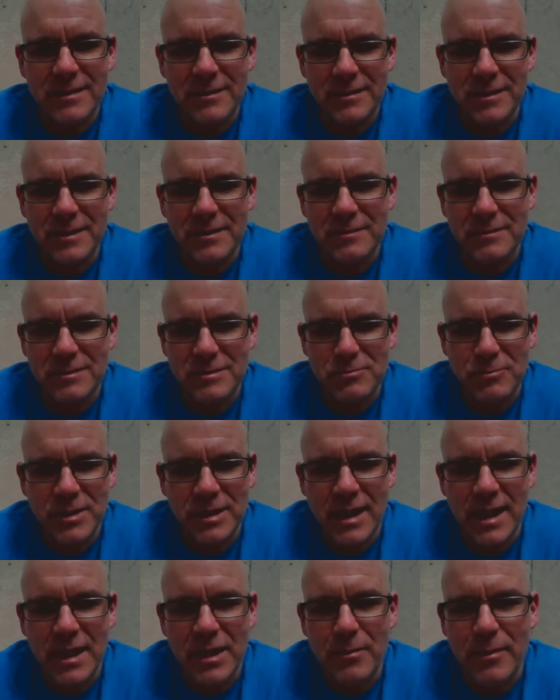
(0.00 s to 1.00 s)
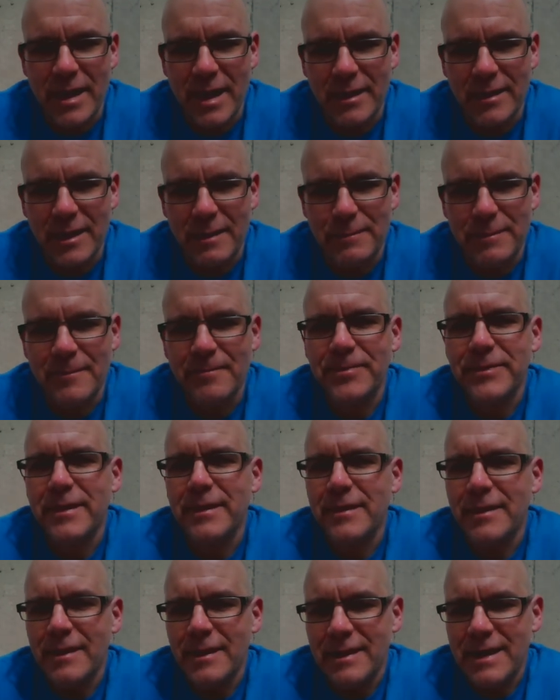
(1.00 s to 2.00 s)
They're going to rely on the backup.
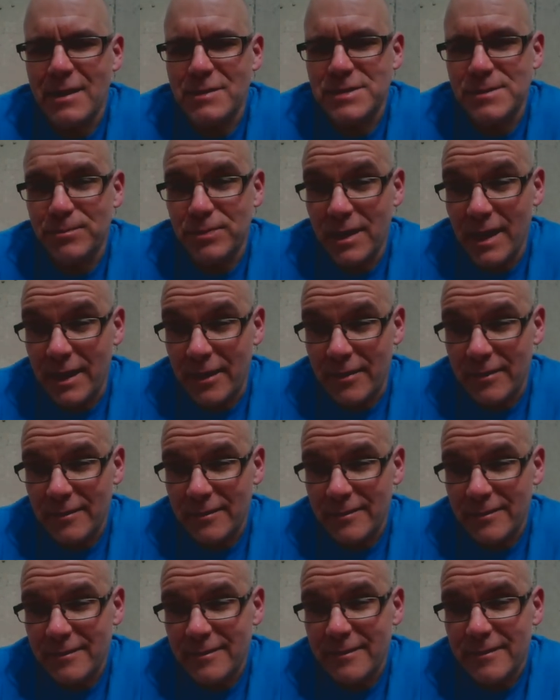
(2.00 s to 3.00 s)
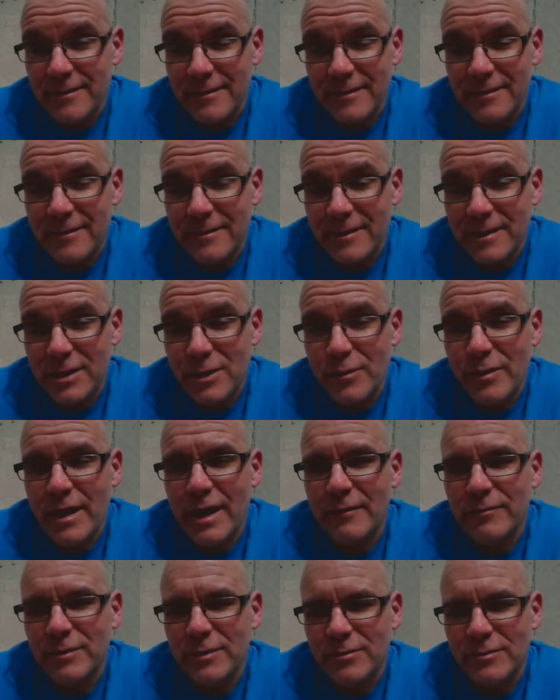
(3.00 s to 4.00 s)
Now, as a player, you
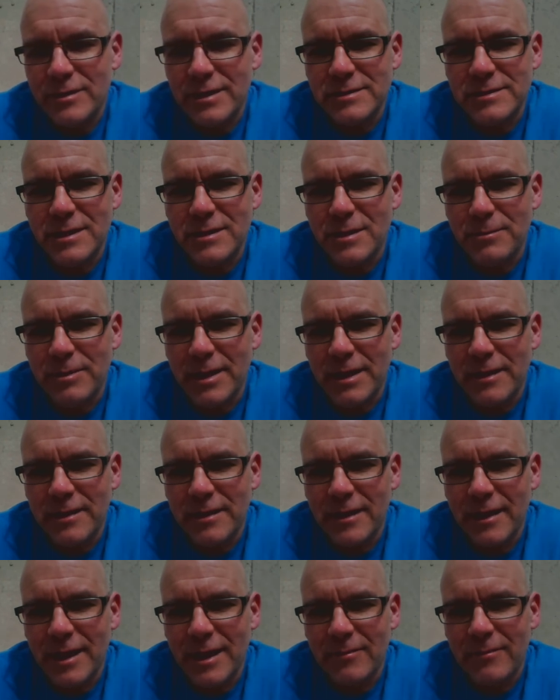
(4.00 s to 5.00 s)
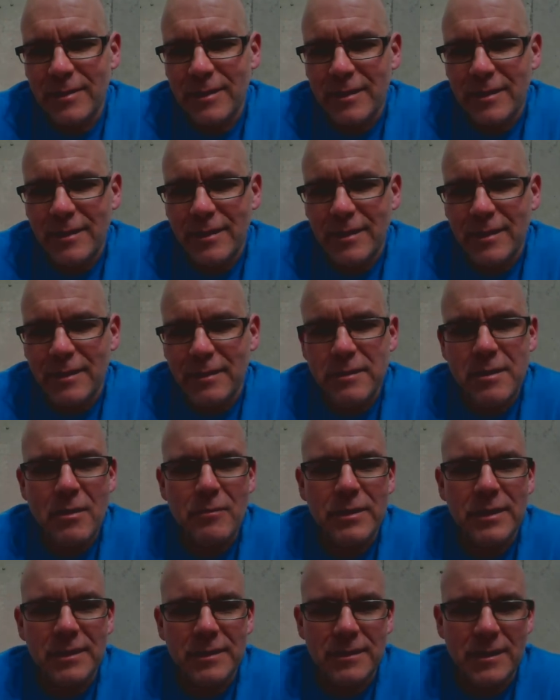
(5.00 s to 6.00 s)
have to continue to play the game,
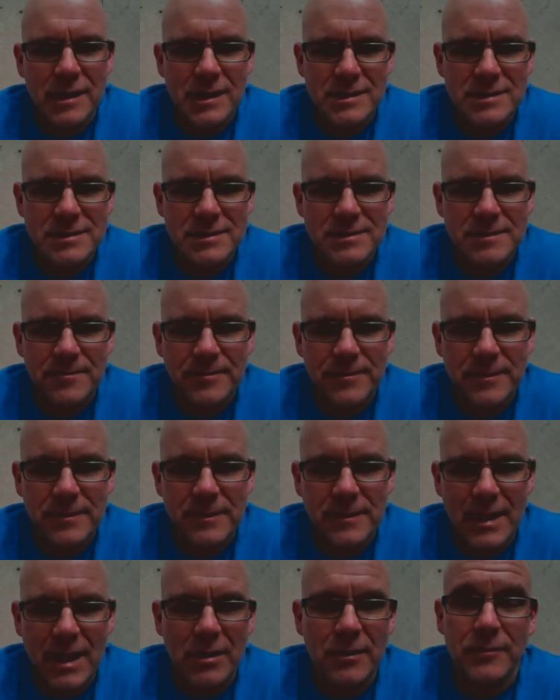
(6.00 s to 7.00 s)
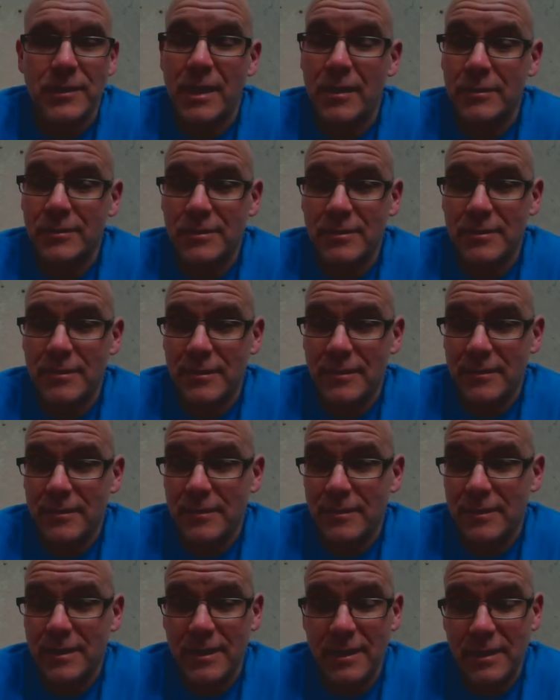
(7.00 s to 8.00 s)
knowing things out of character
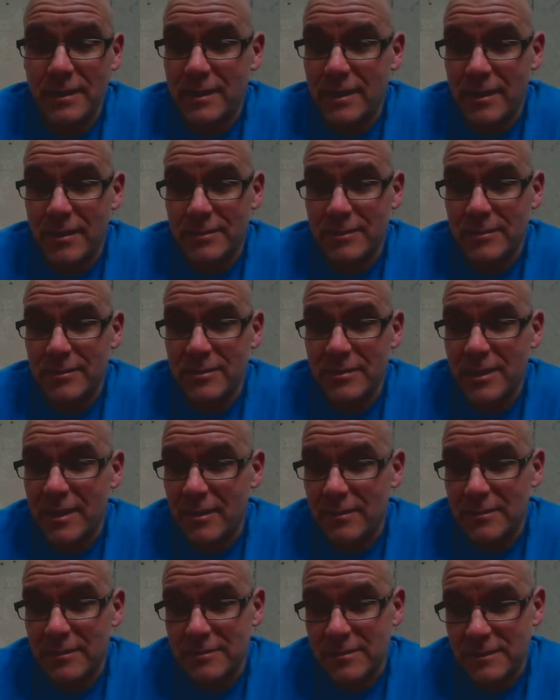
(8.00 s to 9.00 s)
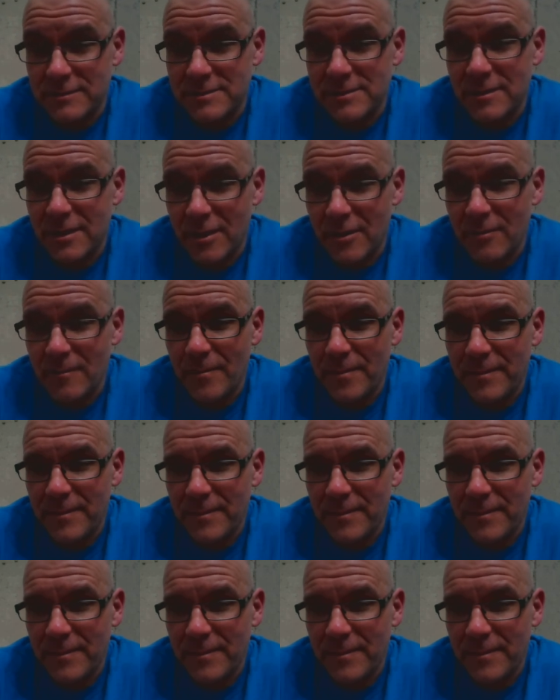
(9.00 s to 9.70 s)
that in character your character doesn't know.